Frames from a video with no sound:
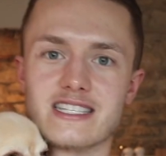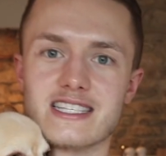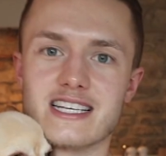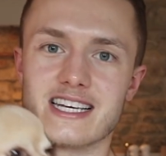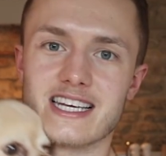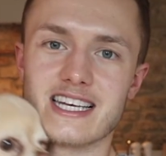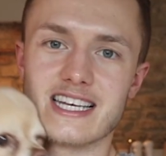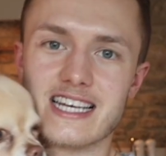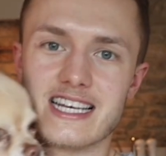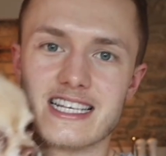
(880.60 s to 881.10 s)

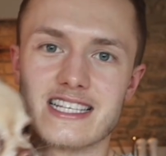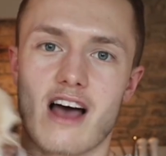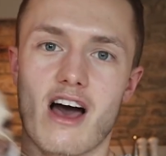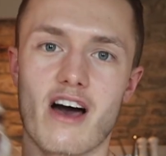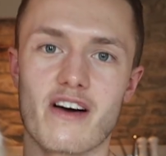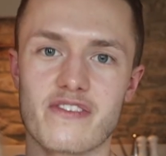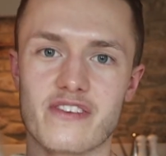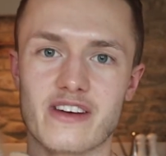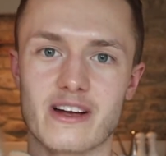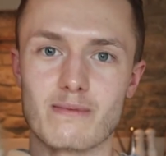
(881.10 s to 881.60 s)
is
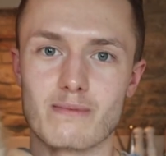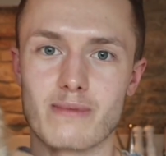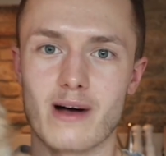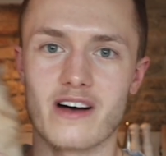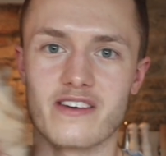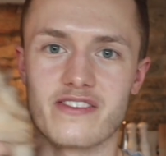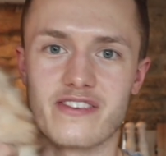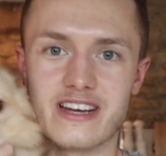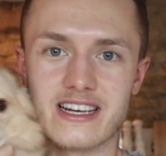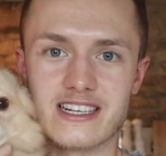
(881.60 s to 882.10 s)
huffing and
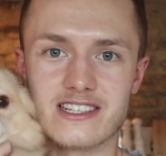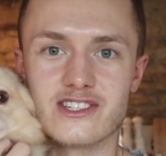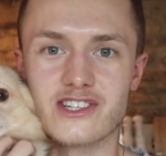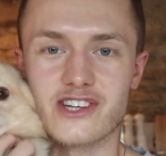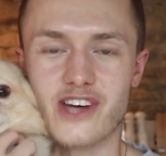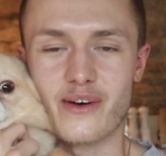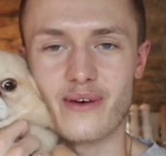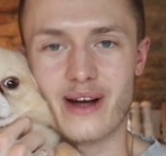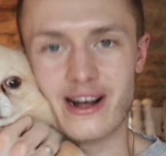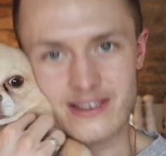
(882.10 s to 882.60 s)
puffing to
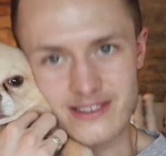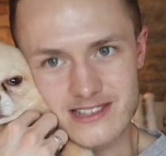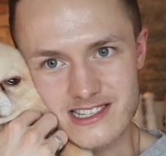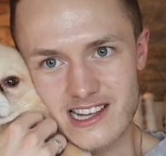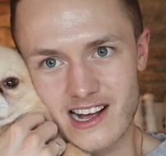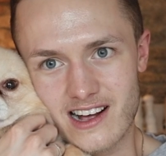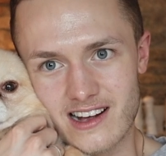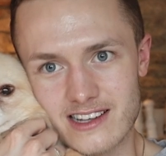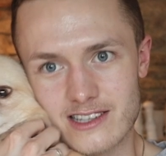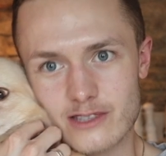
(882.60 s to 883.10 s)
go
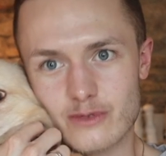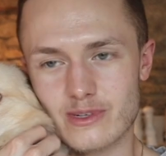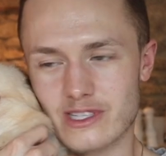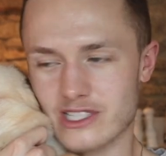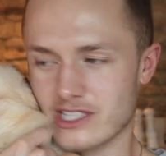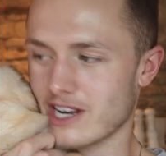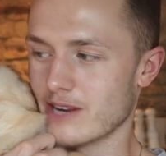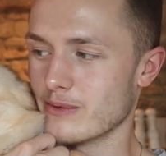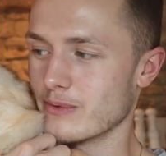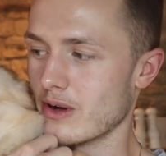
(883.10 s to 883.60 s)
outside,
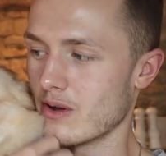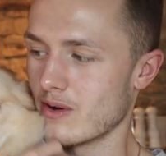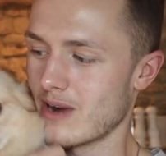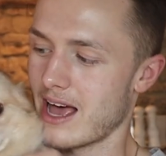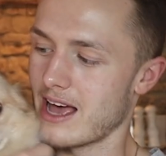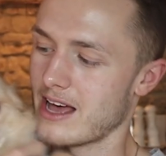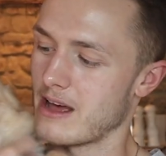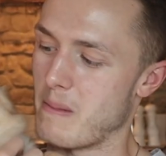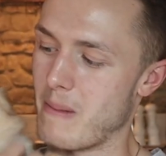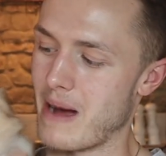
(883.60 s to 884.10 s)
which I will
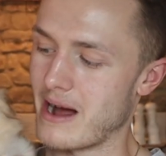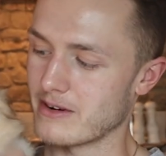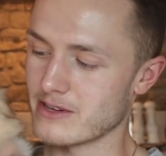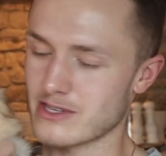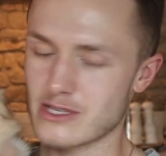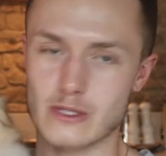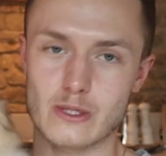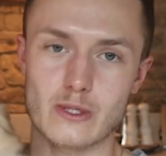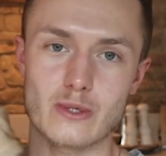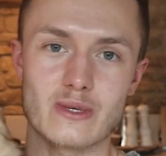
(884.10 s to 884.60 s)
let him out
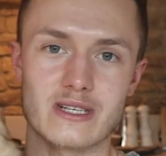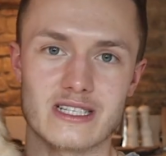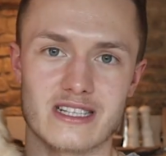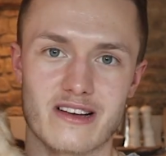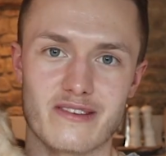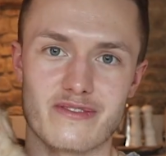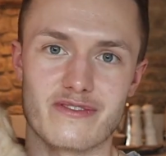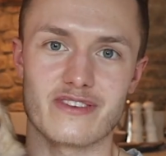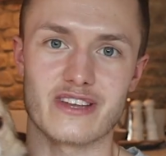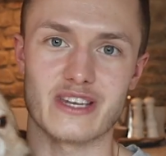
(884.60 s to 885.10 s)
as soon as
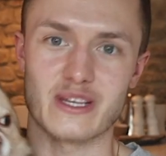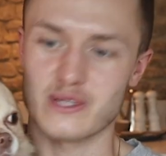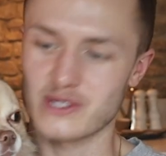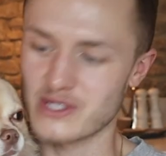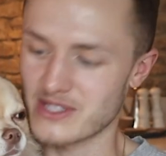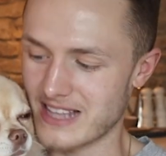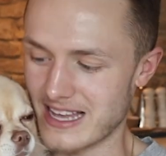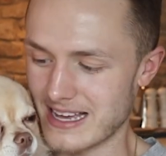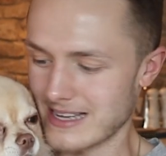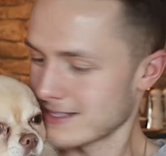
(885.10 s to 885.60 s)
I finish
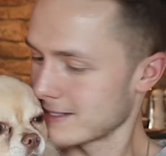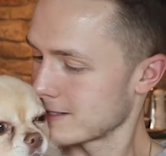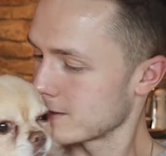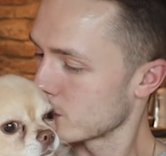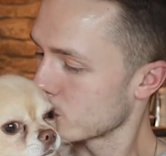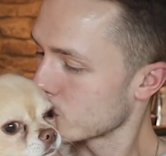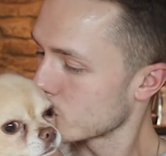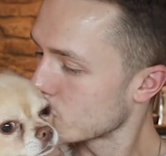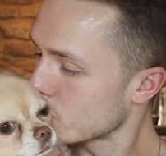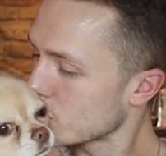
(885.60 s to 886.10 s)
this.
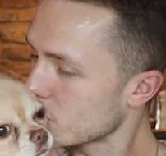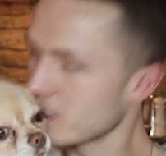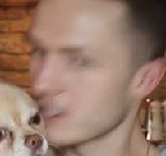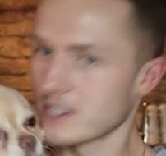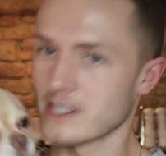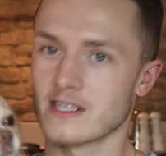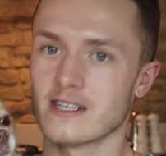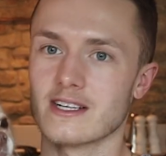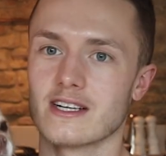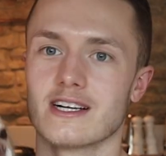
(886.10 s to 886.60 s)

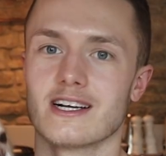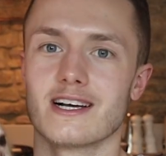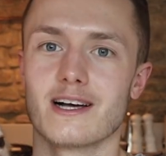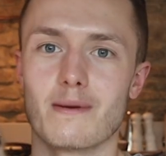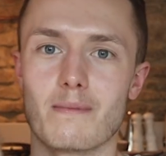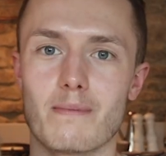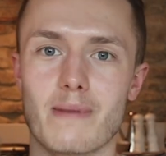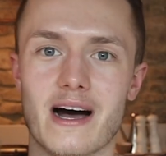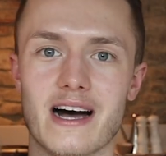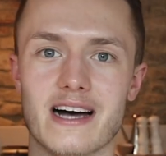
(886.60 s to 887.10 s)

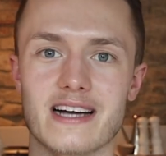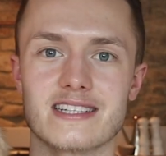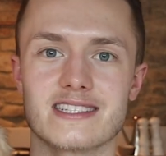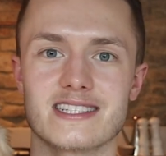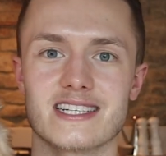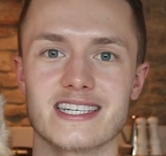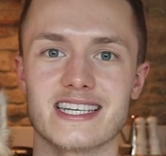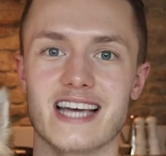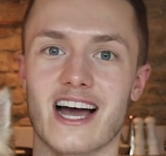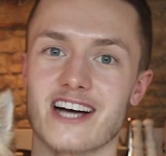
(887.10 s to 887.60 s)

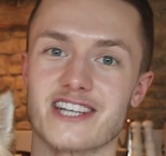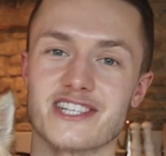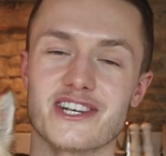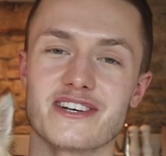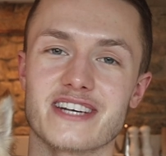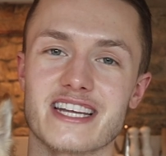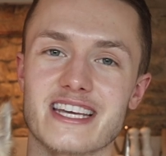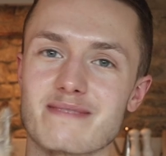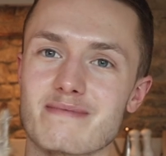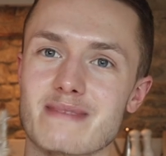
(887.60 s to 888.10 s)
But yeah, I
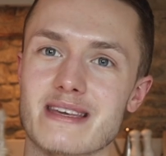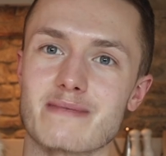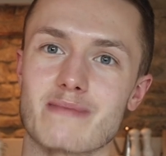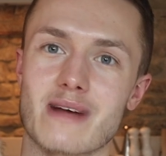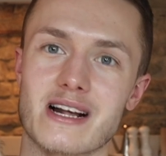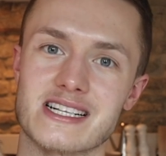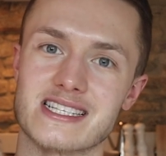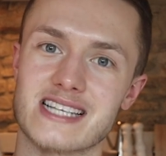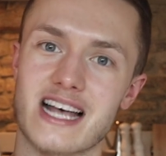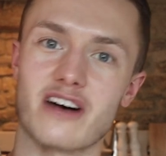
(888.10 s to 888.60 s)
don't eat meat
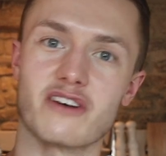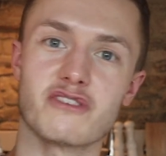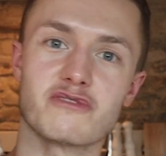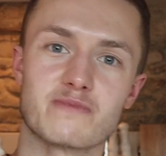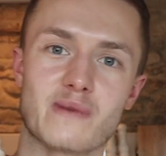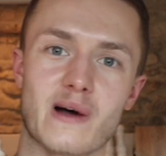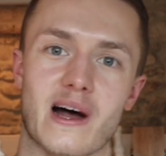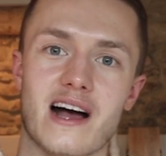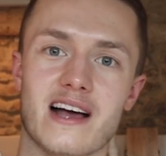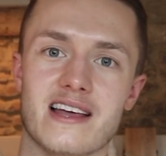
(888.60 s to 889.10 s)

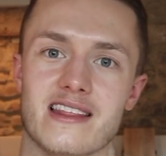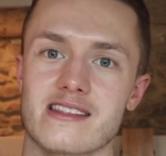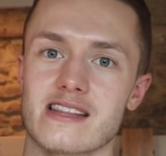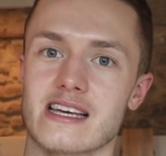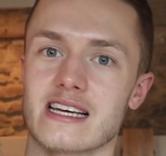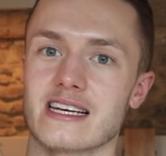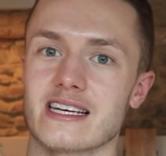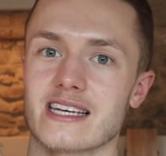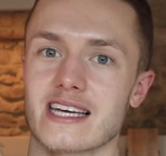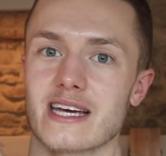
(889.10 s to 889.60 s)
myself, but I
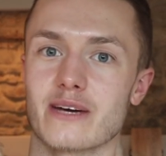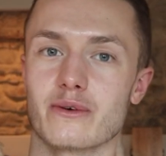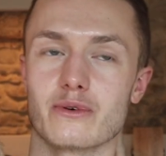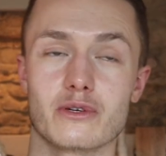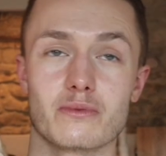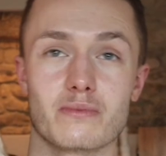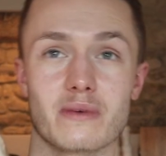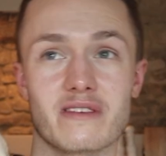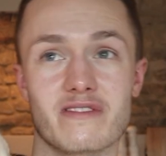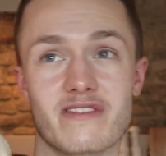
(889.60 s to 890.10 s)
think it
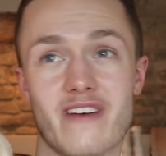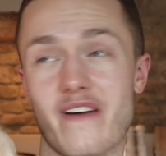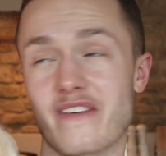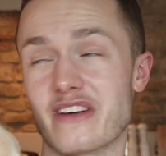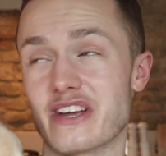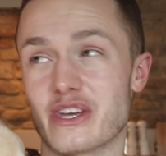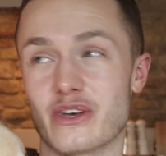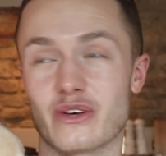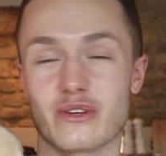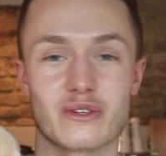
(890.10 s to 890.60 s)
would be
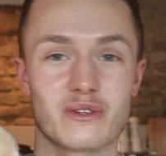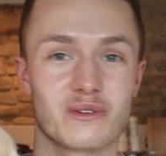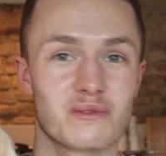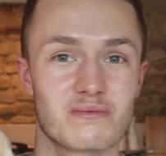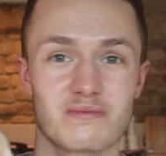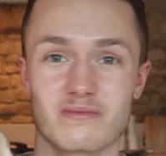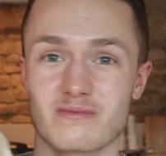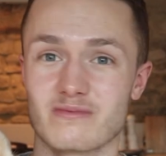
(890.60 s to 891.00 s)
very good